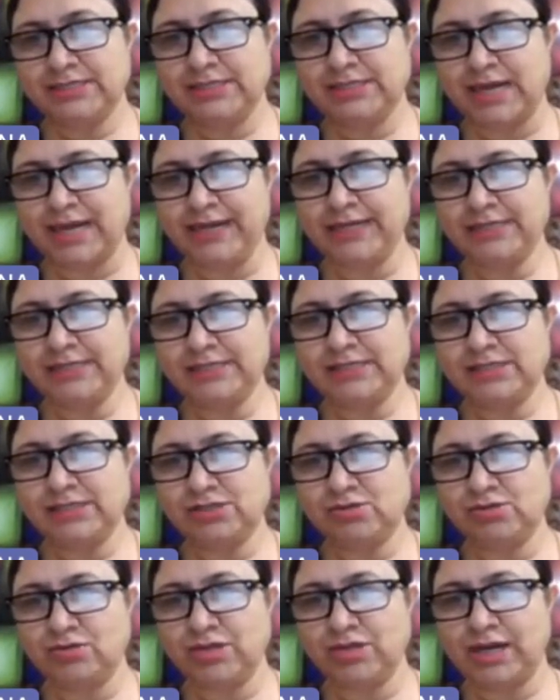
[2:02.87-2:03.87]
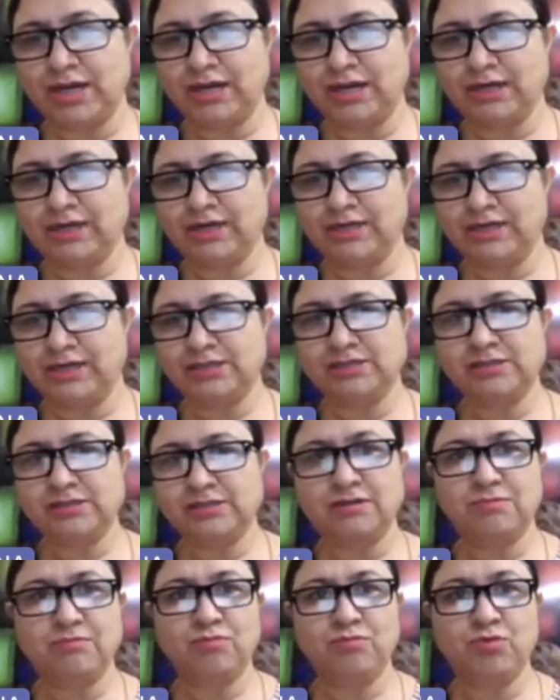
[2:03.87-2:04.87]
size so that it is
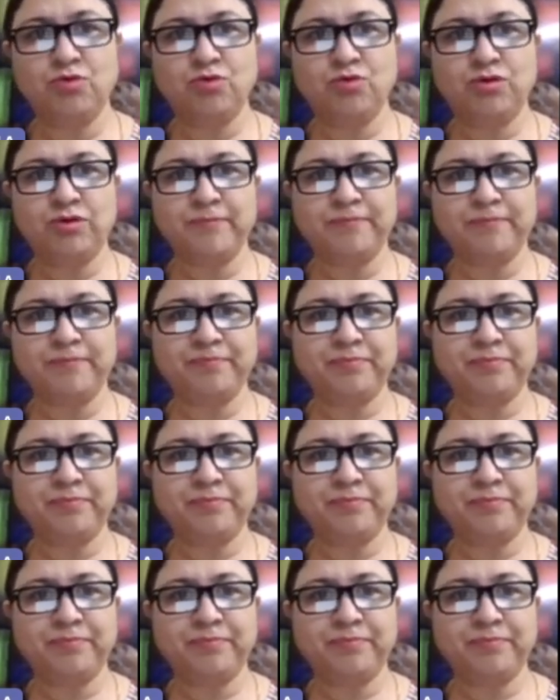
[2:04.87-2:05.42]
more